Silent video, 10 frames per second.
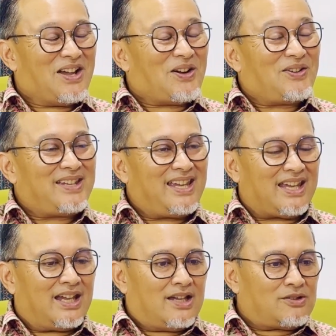
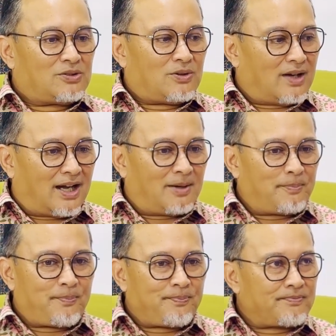Okay, so
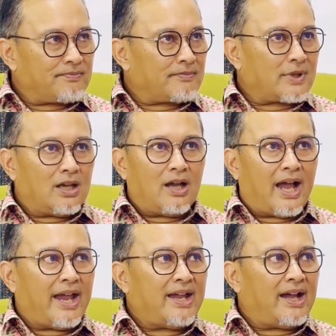
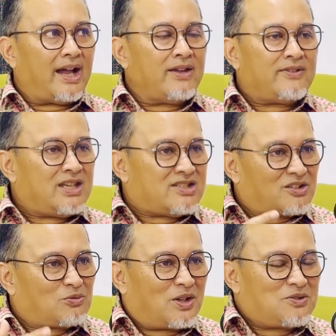I really
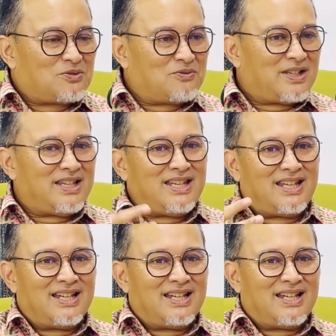just want to really,